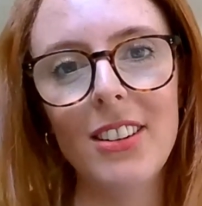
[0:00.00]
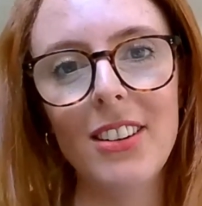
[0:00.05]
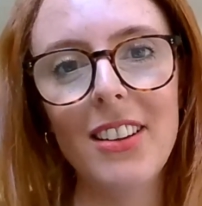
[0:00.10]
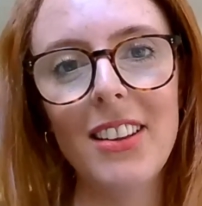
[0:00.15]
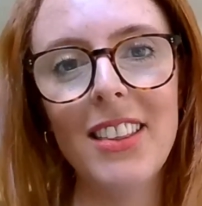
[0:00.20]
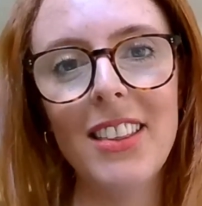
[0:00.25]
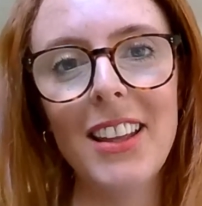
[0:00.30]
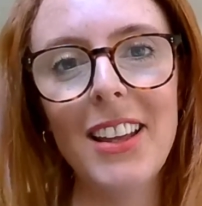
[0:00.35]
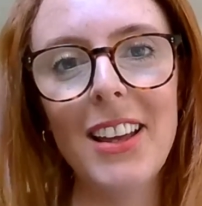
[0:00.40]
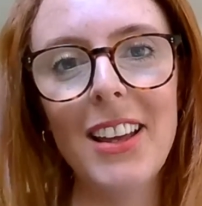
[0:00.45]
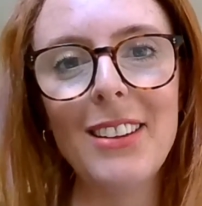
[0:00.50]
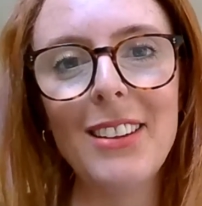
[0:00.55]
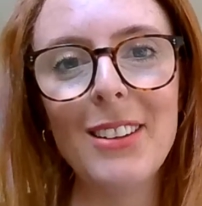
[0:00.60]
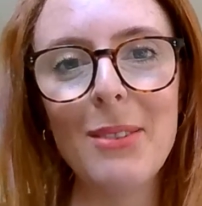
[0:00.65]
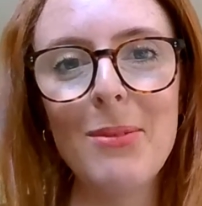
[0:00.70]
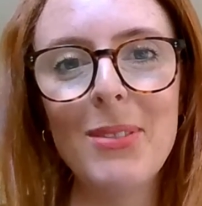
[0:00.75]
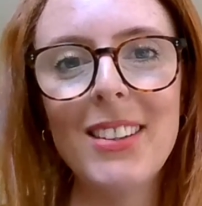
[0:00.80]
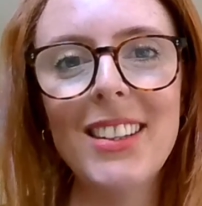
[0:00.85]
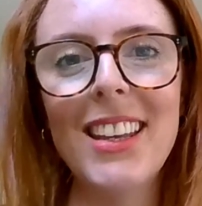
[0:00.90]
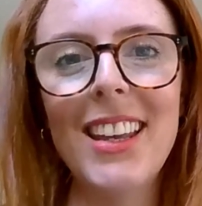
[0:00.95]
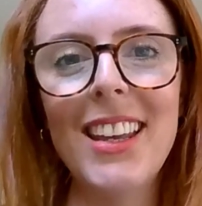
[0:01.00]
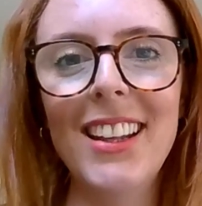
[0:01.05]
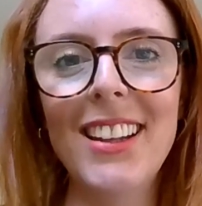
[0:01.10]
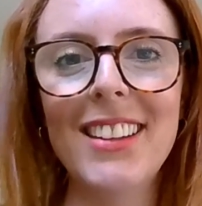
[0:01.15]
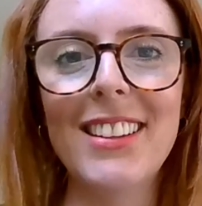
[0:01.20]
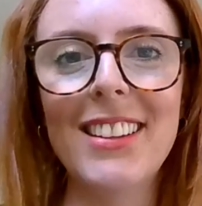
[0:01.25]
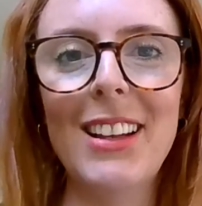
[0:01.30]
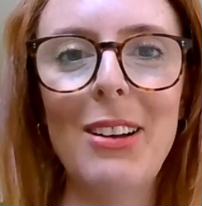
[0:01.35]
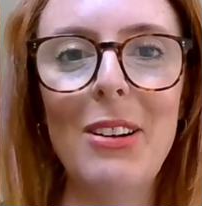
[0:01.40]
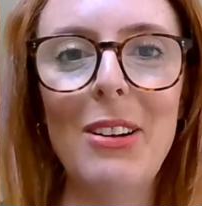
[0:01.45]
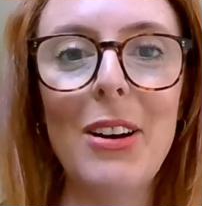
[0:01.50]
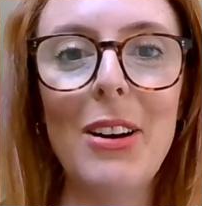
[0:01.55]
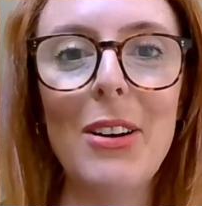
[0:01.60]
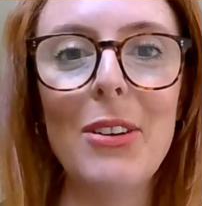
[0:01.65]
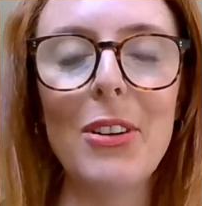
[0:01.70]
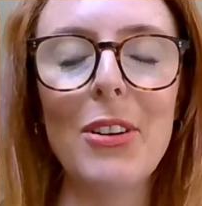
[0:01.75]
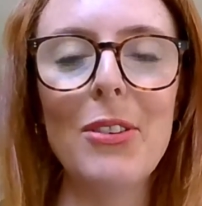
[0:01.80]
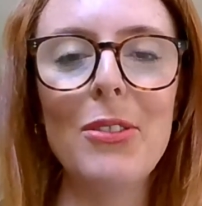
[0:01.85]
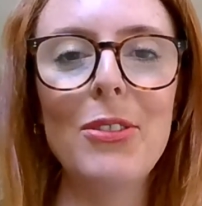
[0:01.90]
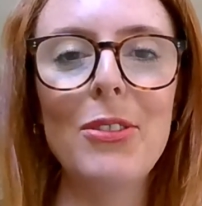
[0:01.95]
And I think as I'm saying this out
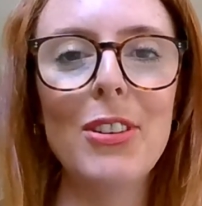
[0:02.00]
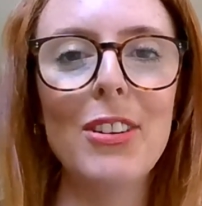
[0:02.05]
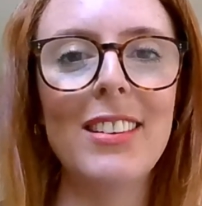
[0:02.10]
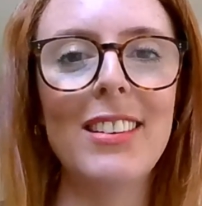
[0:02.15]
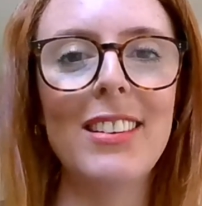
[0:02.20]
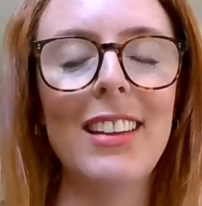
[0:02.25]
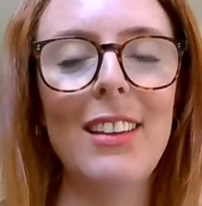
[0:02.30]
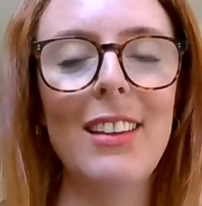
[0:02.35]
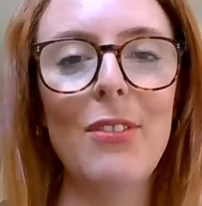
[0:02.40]
loud, I've just,